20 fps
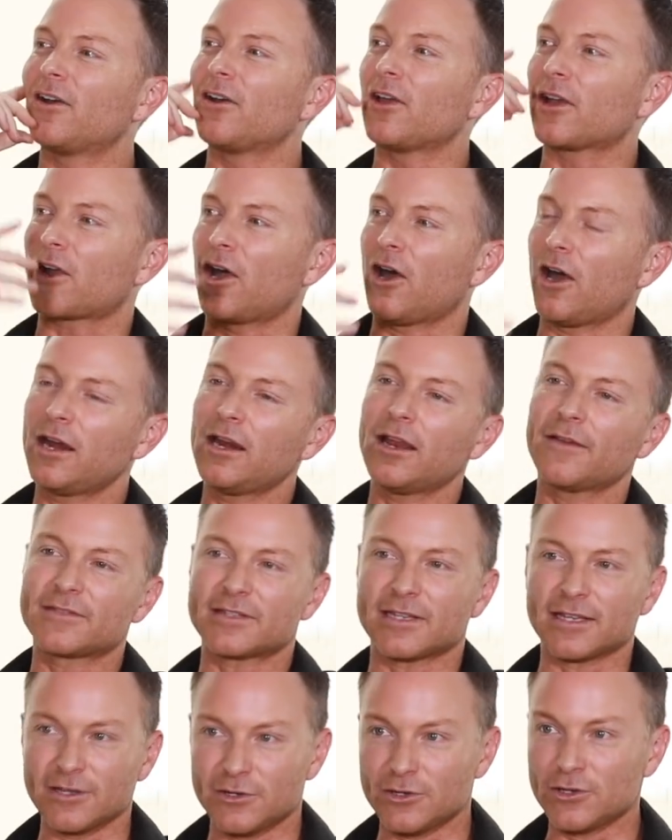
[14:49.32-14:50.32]
like I love
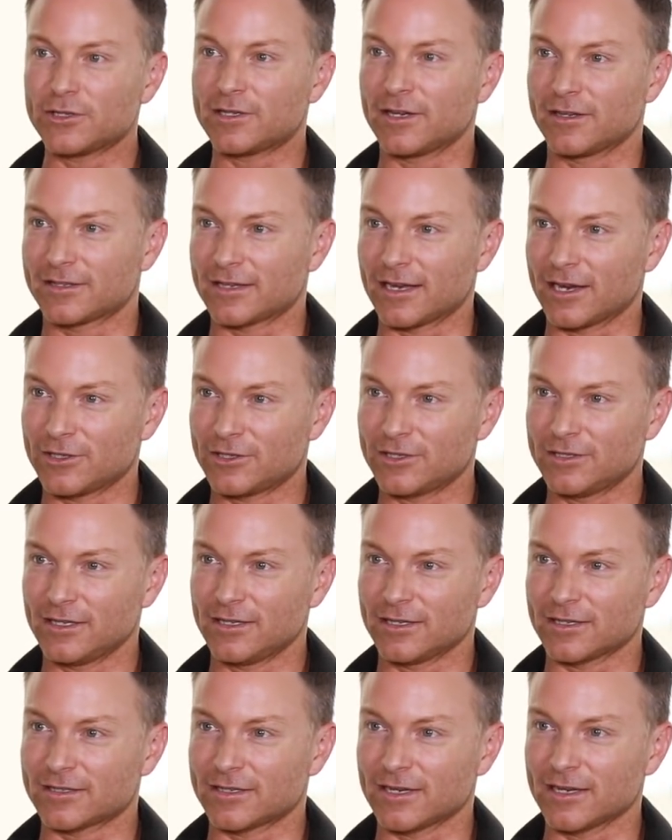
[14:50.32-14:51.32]
singing New Sensation
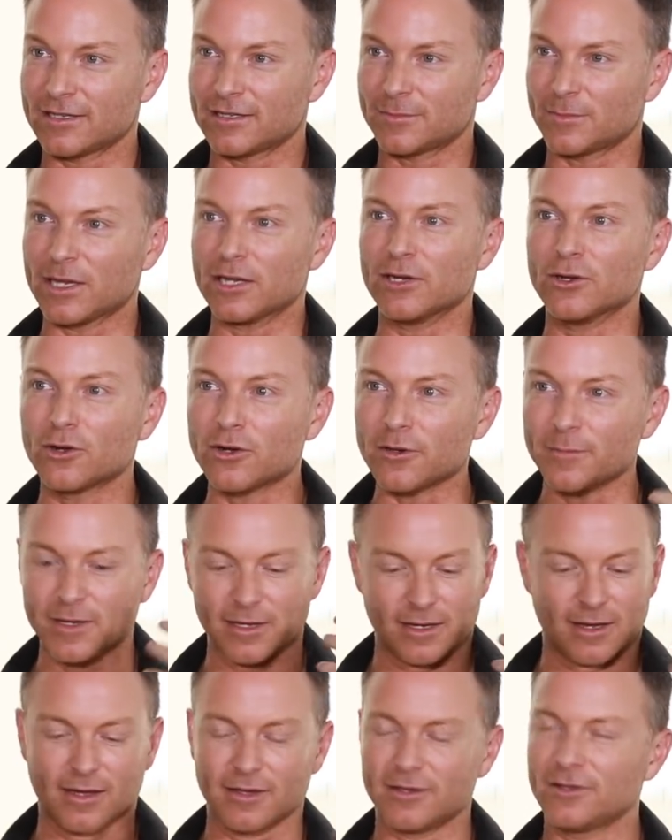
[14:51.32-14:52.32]
in excess, but you look at me
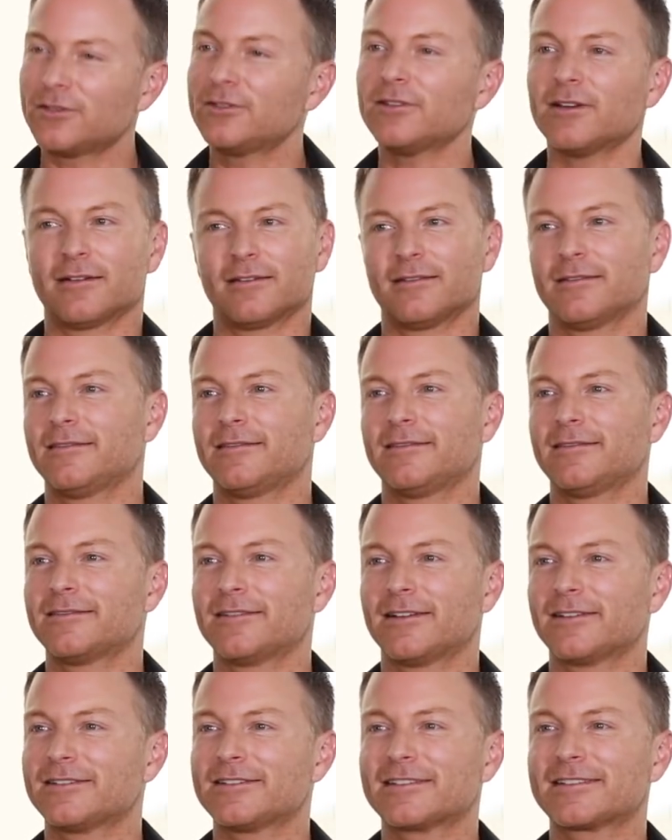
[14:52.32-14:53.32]
and go, you're not
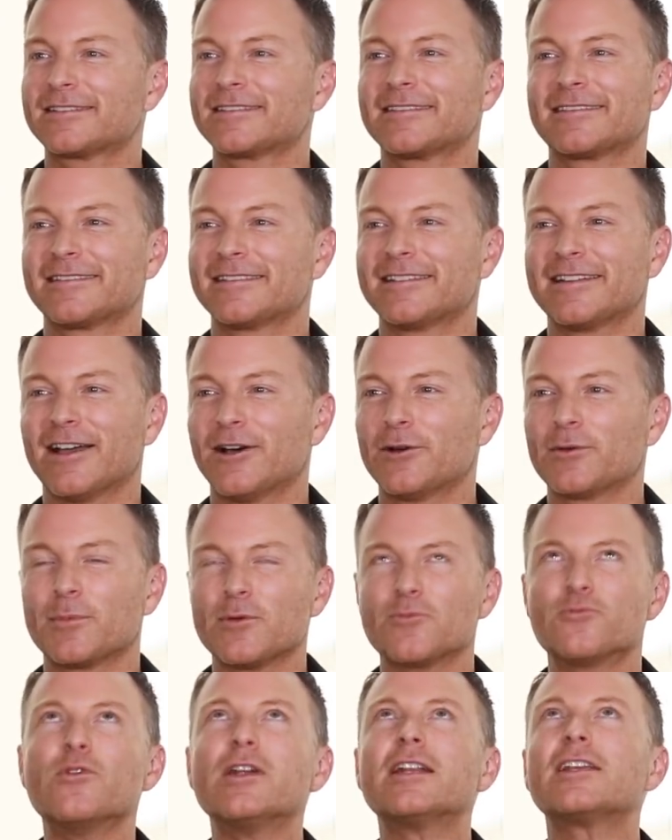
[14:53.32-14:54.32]
like just. I would
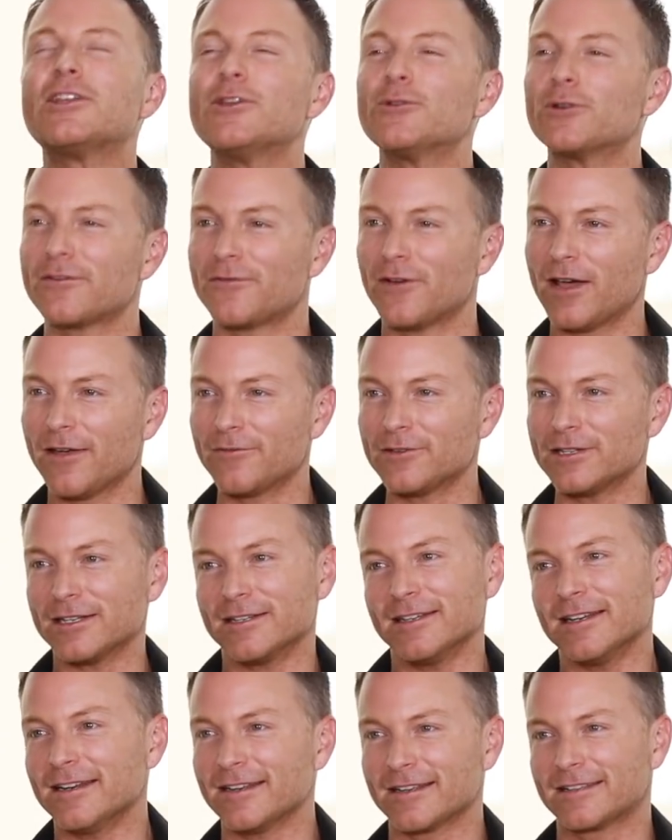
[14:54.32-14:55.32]
be ridiculed if I ever did
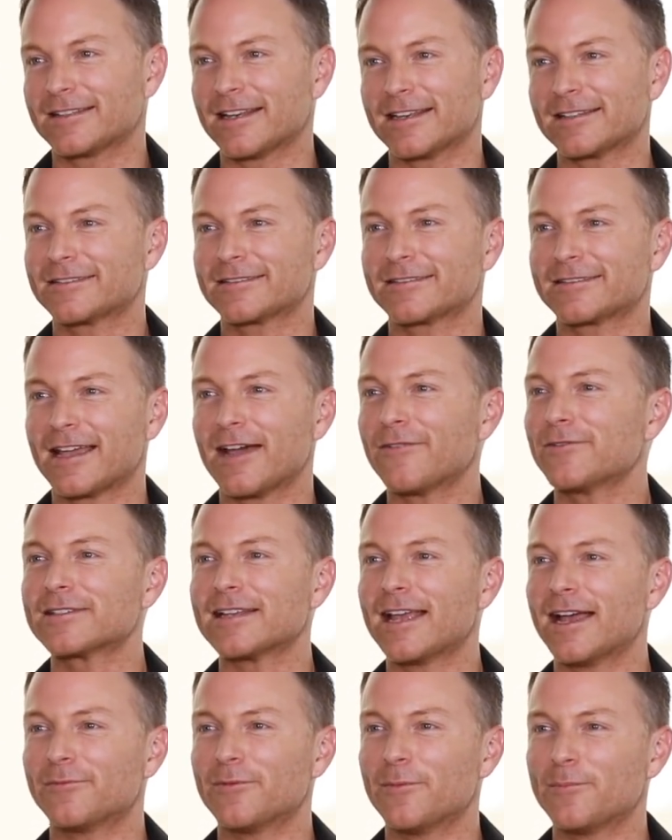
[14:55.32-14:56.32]
an in excess covers
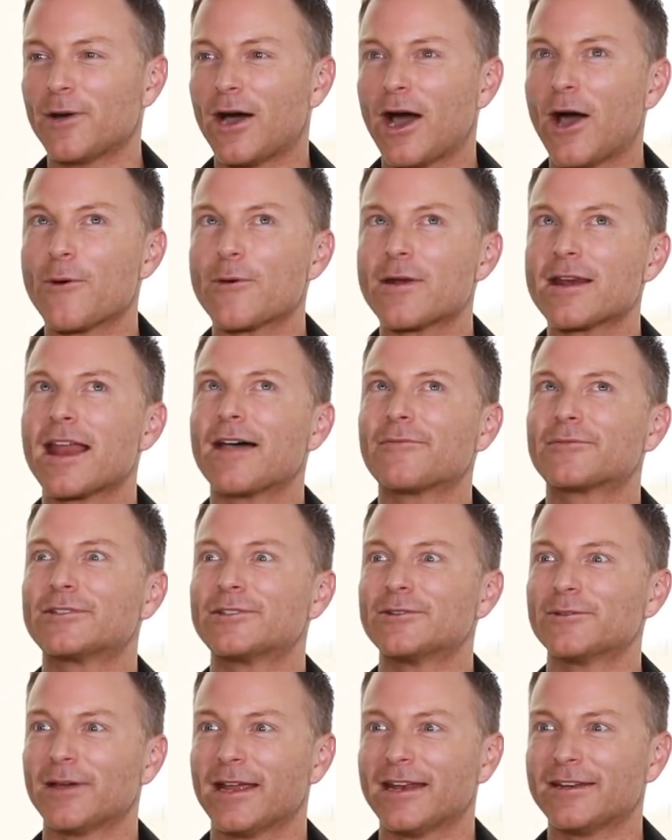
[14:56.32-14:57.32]
album, but I would love to
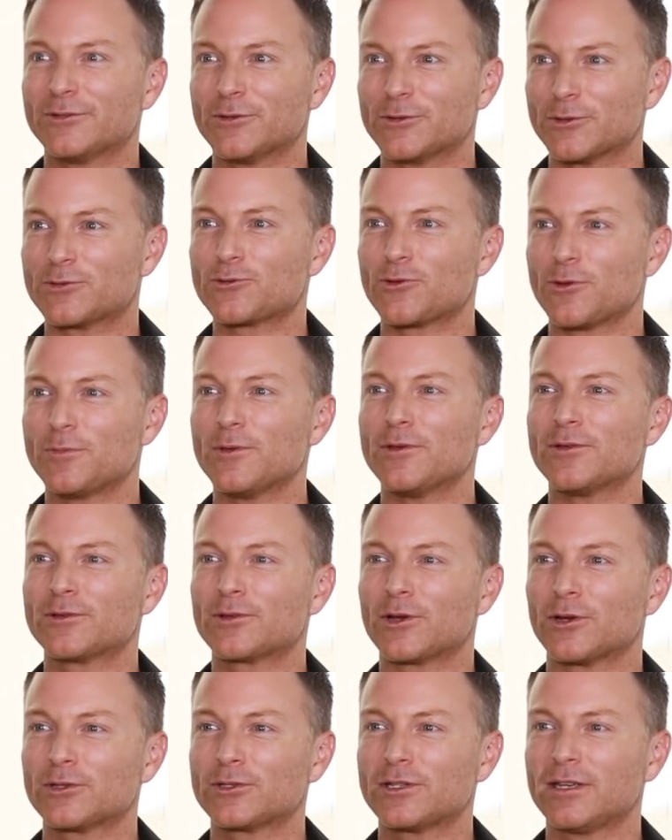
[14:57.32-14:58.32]
do it and do a tribute
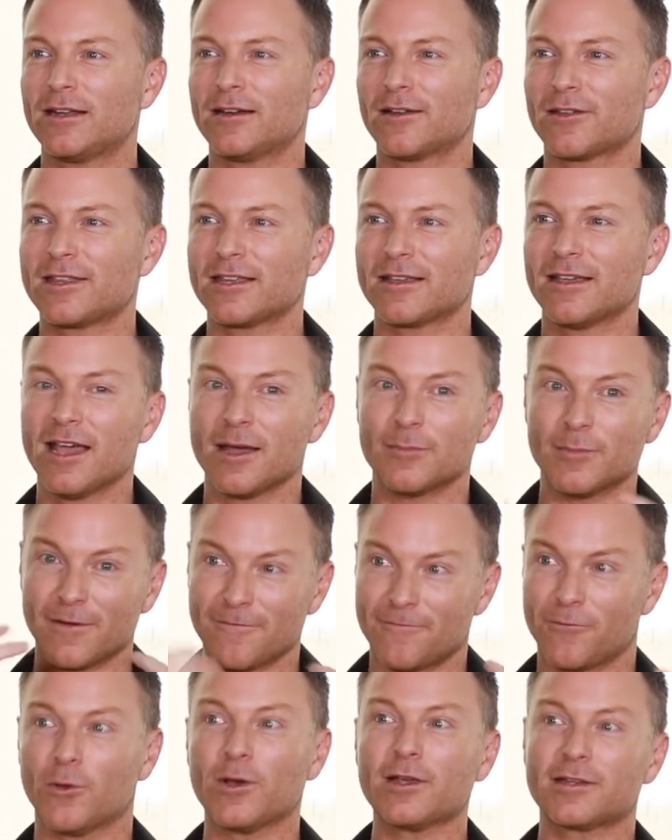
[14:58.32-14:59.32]
concert. And I think my
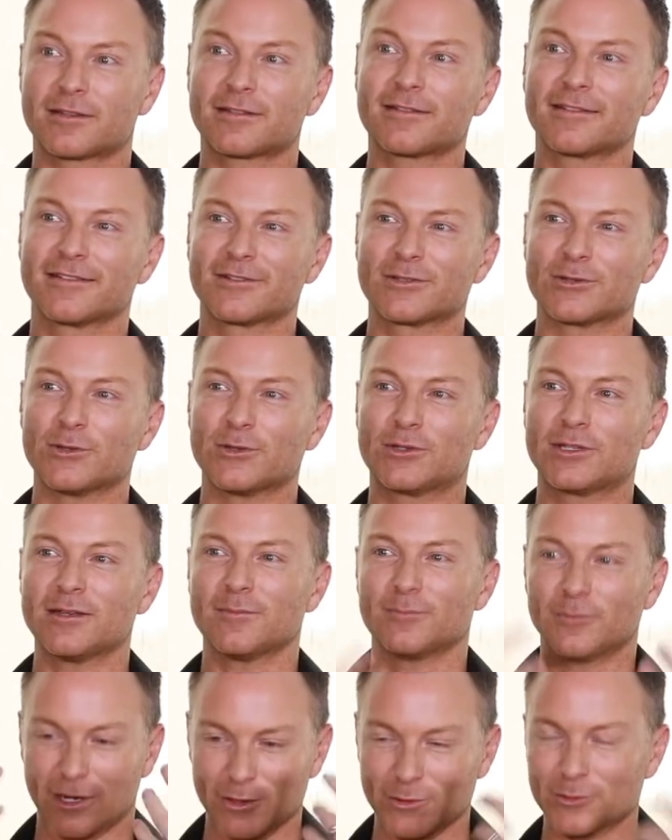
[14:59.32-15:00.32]
voice suits
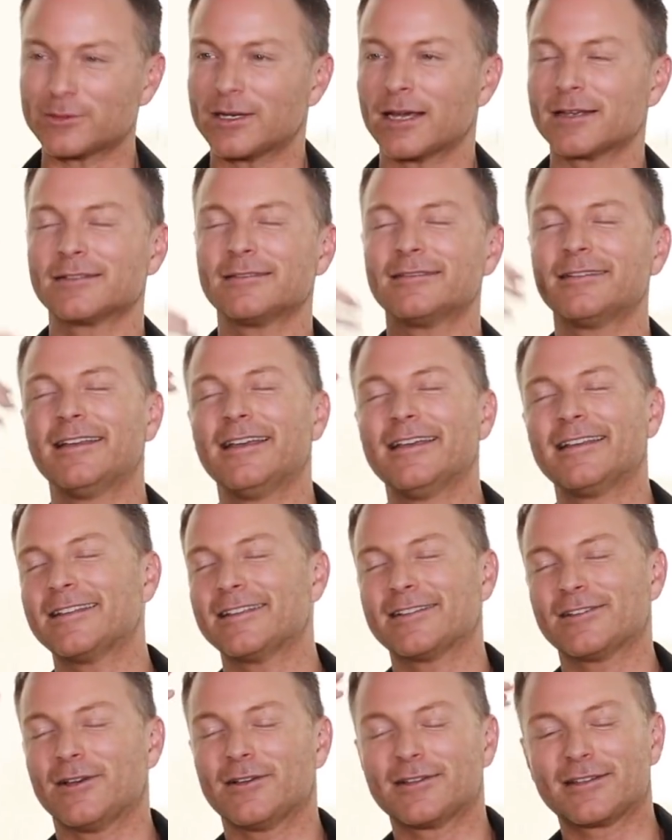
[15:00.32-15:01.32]
it, my look doesn't.
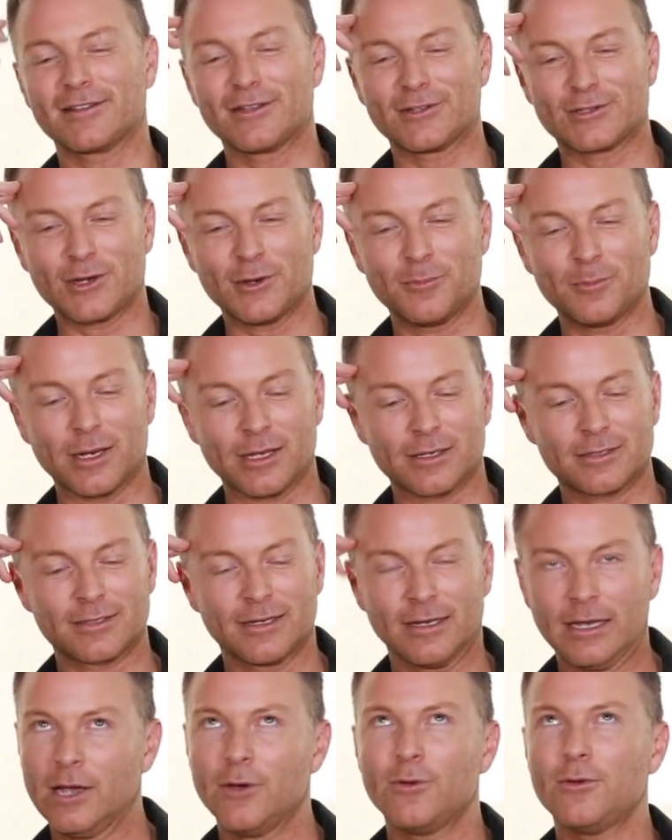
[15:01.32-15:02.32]
It's complex.
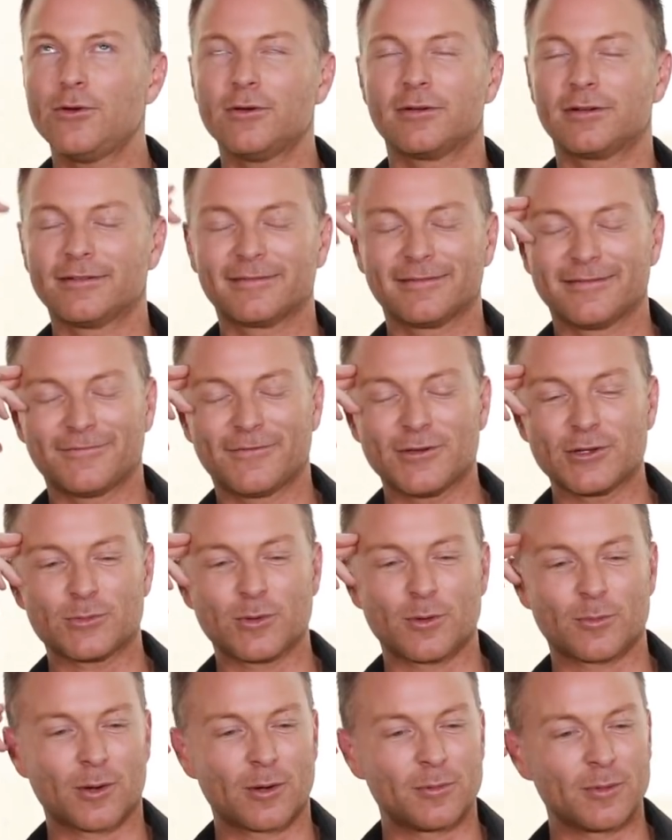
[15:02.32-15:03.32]
Whew, first
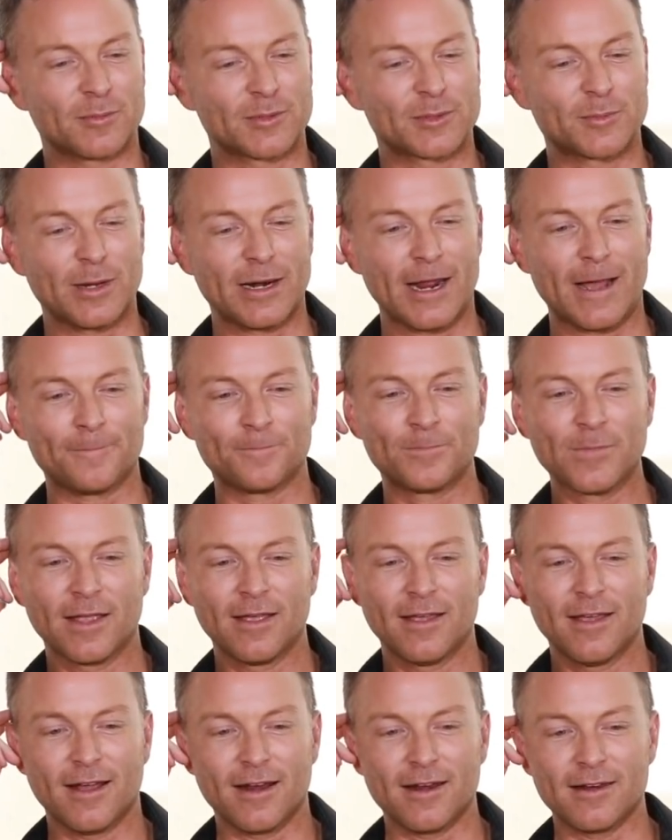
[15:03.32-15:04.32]
world problems, but
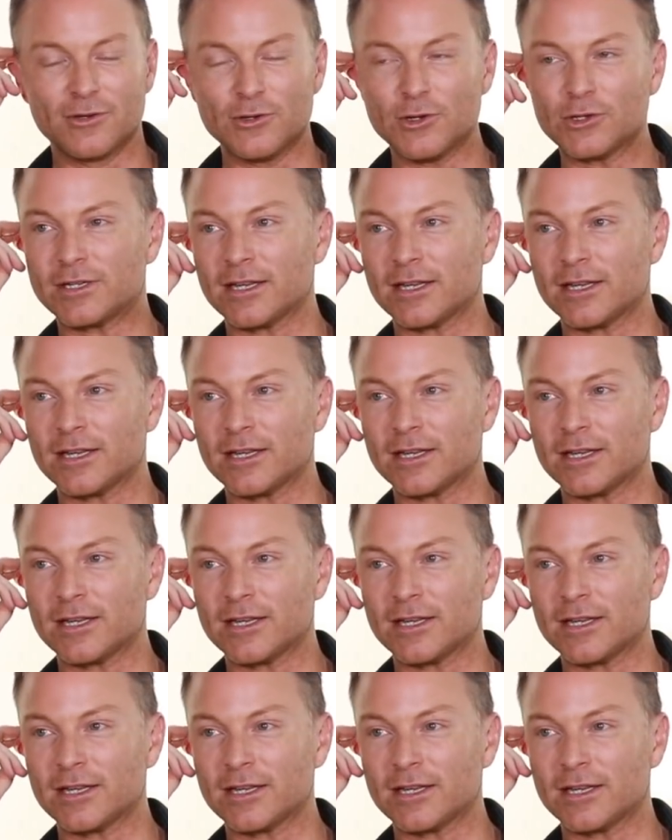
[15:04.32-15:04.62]
New